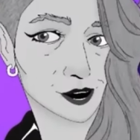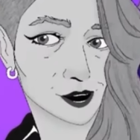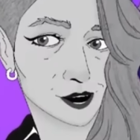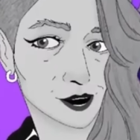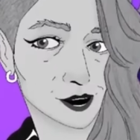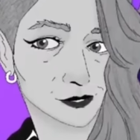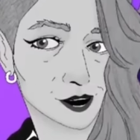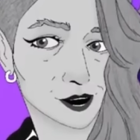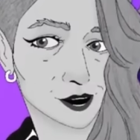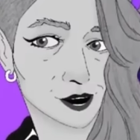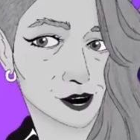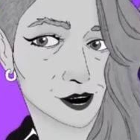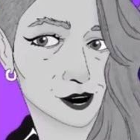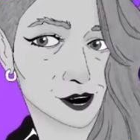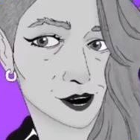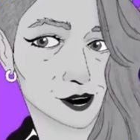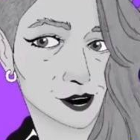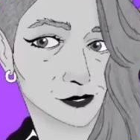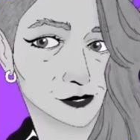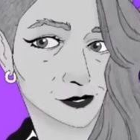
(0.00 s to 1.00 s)
newsprint might
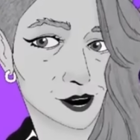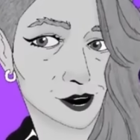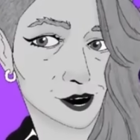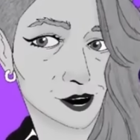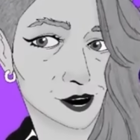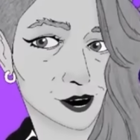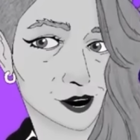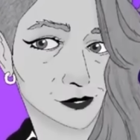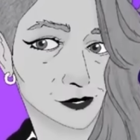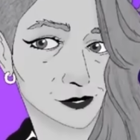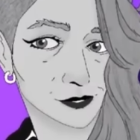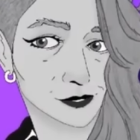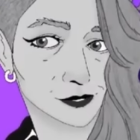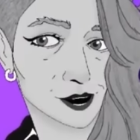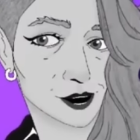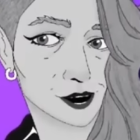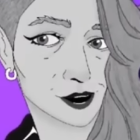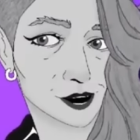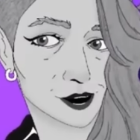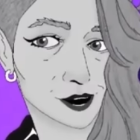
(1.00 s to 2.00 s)
melt on you
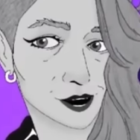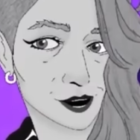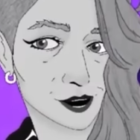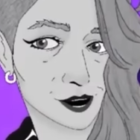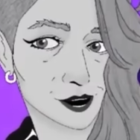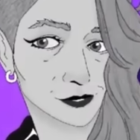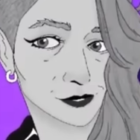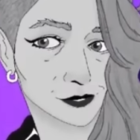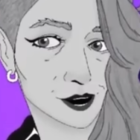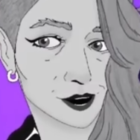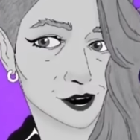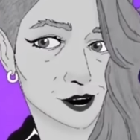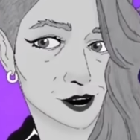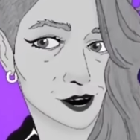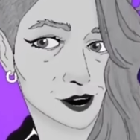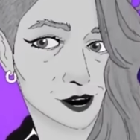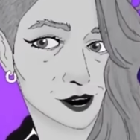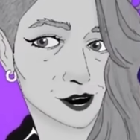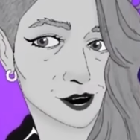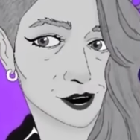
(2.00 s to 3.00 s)
or dissolve
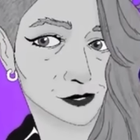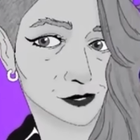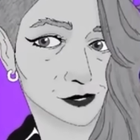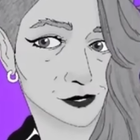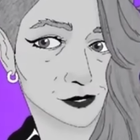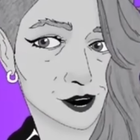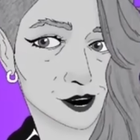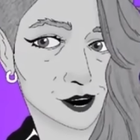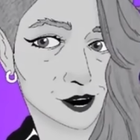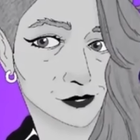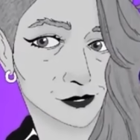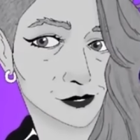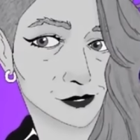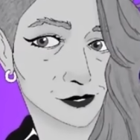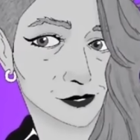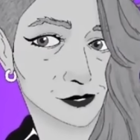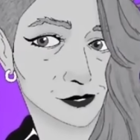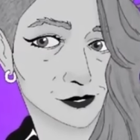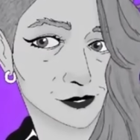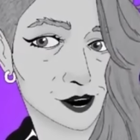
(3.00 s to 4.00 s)
or leak
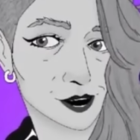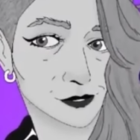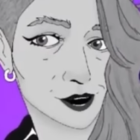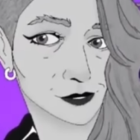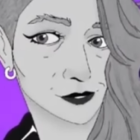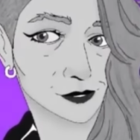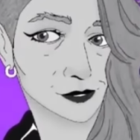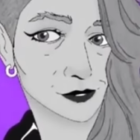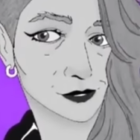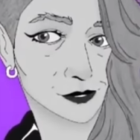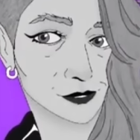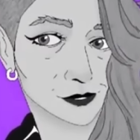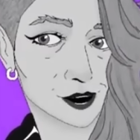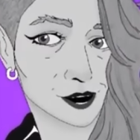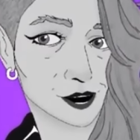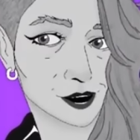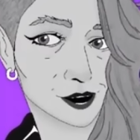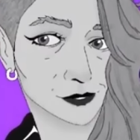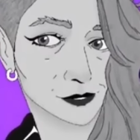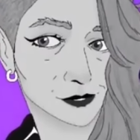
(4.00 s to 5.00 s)
ink.
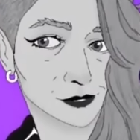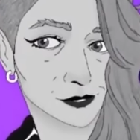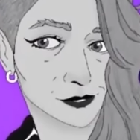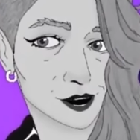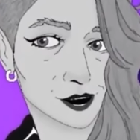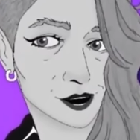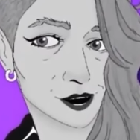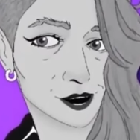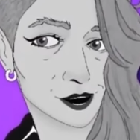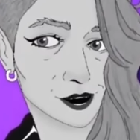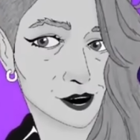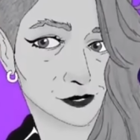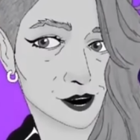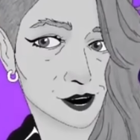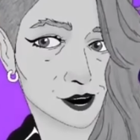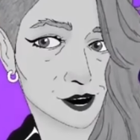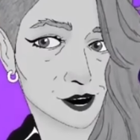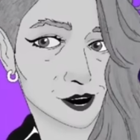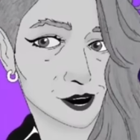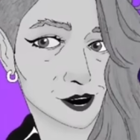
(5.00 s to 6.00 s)
So aluminum
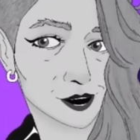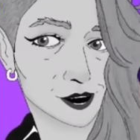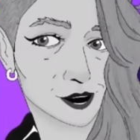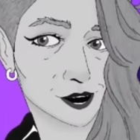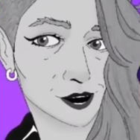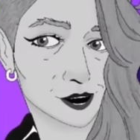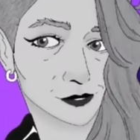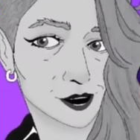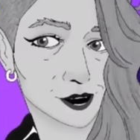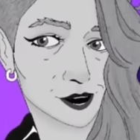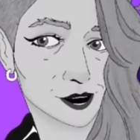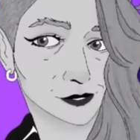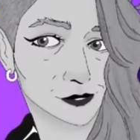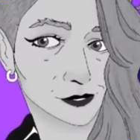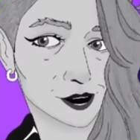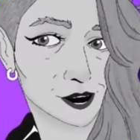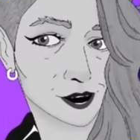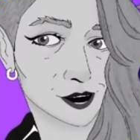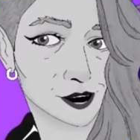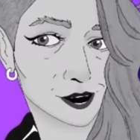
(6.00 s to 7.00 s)
foil is just
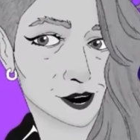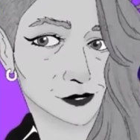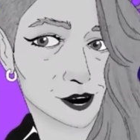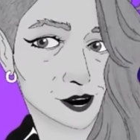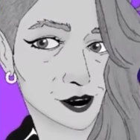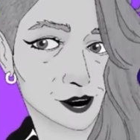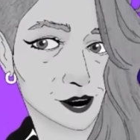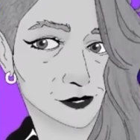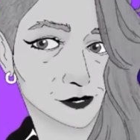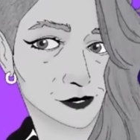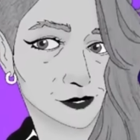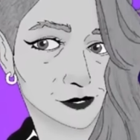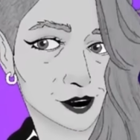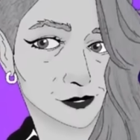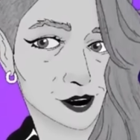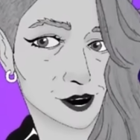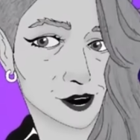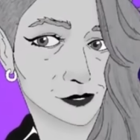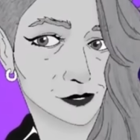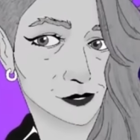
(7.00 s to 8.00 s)
a really great
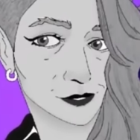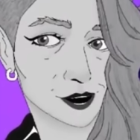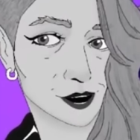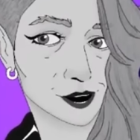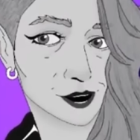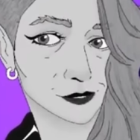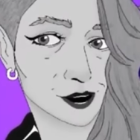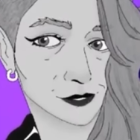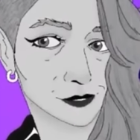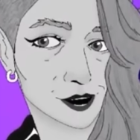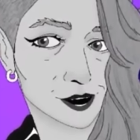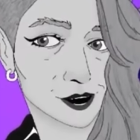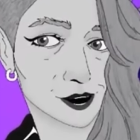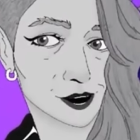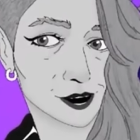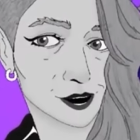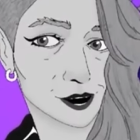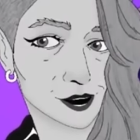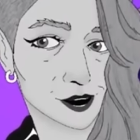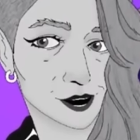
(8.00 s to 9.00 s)
space
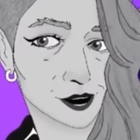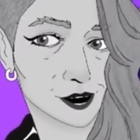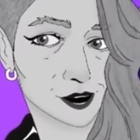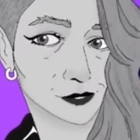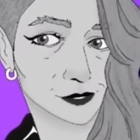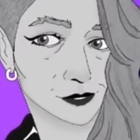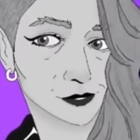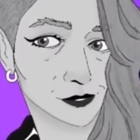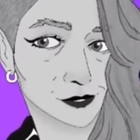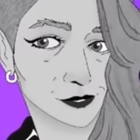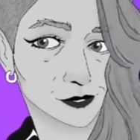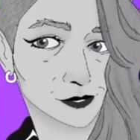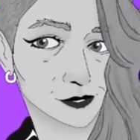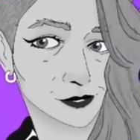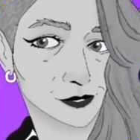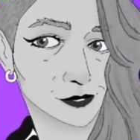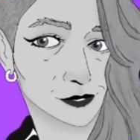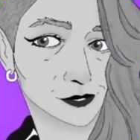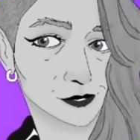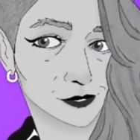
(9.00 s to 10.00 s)
taker upper
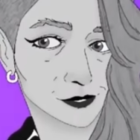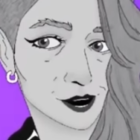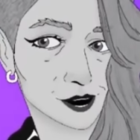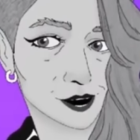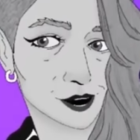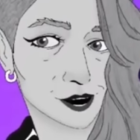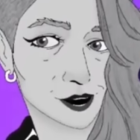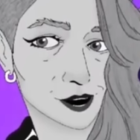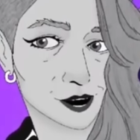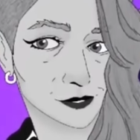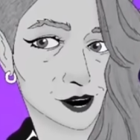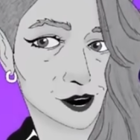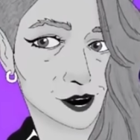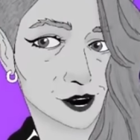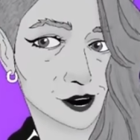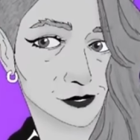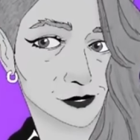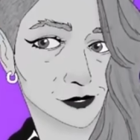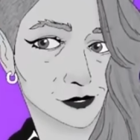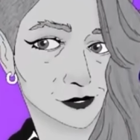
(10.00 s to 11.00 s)
that isn't going to
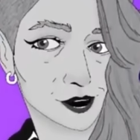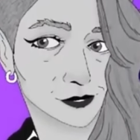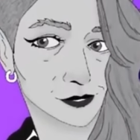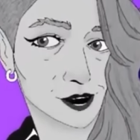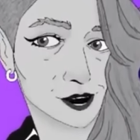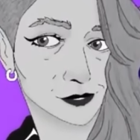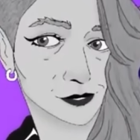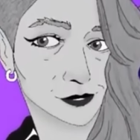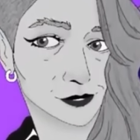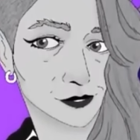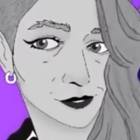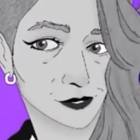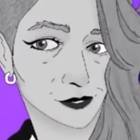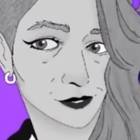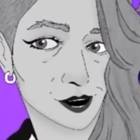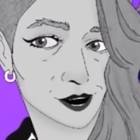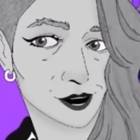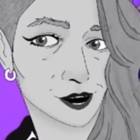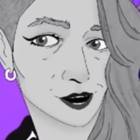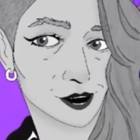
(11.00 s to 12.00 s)
destroy your project.
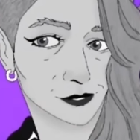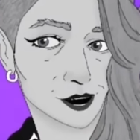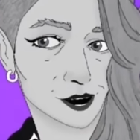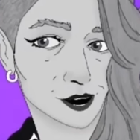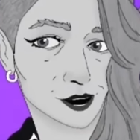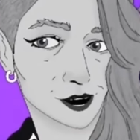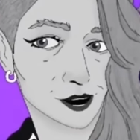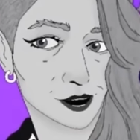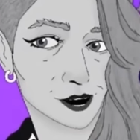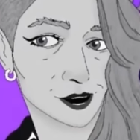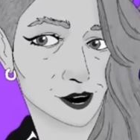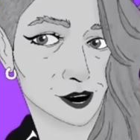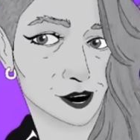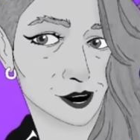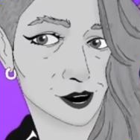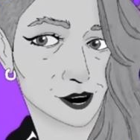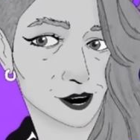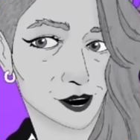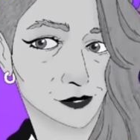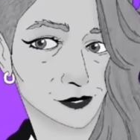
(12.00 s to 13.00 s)
That also means we're
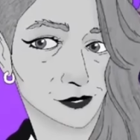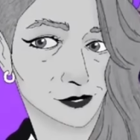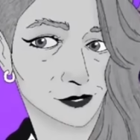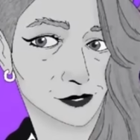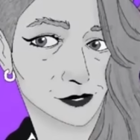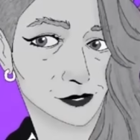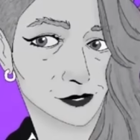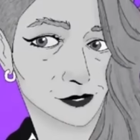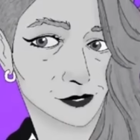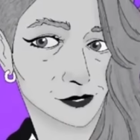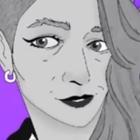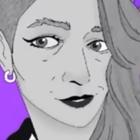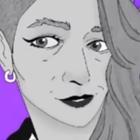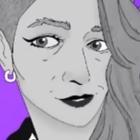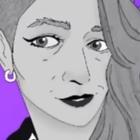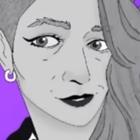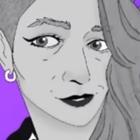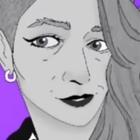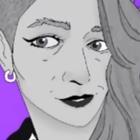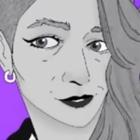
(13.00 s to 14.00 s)
ready
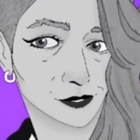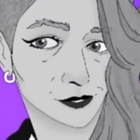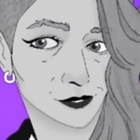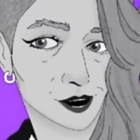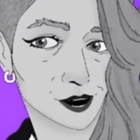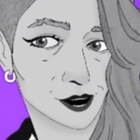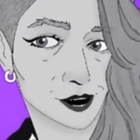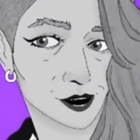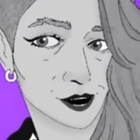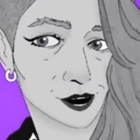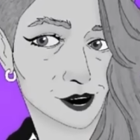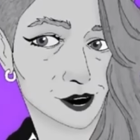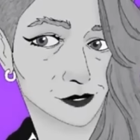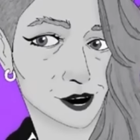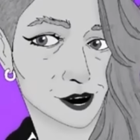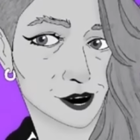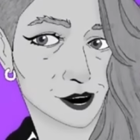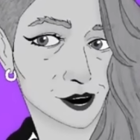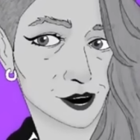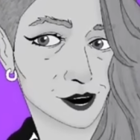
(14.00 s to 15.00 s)
to make a little
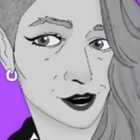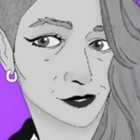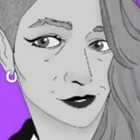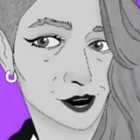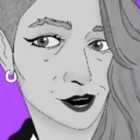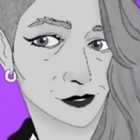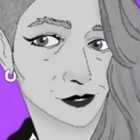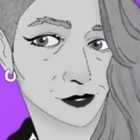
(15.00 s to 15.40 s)
glue mixture.